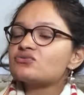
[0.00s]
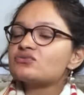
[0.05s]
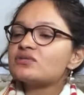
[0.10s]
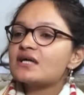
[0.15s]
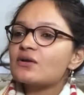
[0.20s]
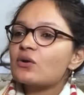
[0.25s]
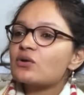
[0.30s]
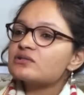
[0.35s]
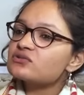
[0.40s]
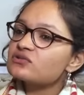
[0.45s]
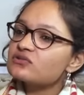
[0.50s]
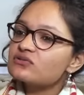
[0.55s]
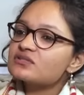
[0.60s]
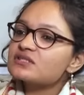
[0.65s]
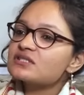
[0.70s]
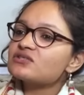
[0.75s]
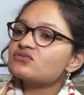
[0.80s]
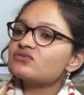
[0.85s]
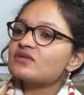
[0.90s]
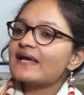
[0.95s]
two that also looks
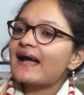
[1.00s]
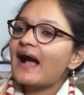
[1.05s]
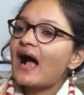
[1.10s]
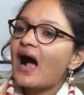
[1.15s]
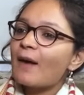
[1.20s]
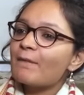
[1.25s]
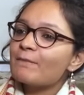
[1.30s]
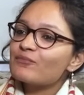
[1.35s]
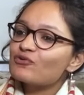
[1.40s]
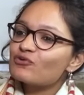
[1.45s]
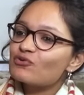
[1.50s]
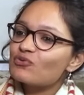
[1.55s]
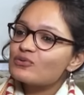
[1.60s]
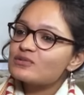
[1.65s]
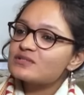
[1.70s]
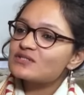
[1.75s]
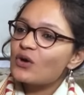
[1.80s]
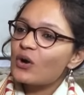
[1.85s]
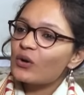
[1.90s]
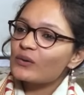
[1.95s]
into like AAP
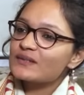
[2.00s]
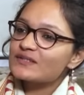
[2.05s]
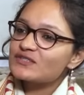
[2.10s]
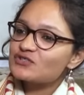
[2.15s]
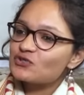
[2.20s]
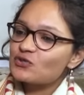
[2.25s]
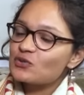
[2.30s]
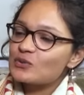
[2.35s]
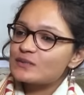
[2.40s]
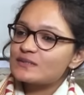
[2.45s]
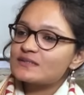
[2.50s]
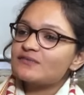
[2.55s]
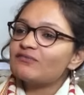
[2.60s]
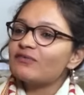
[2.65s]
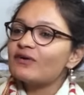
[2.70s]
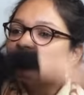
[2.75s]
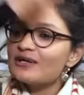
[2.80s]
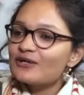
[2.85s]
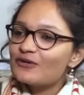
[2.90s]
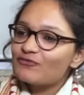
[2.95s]
trolls, Congress trolls, the
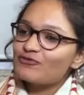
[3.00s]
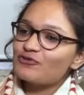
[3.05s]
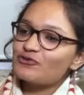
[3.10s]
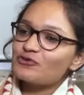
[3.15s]
world of